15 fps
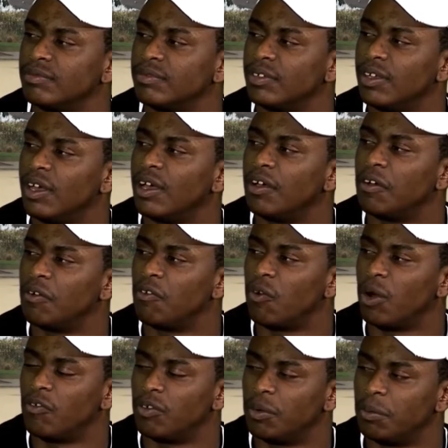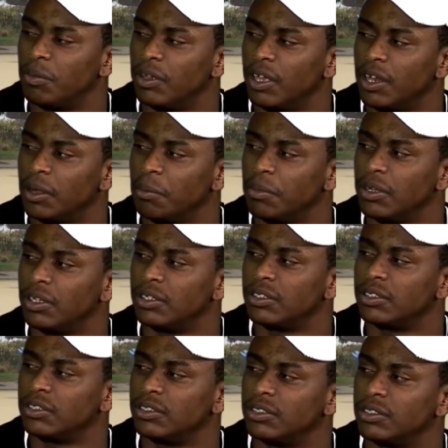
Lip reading: Yeah, well, for getting beats.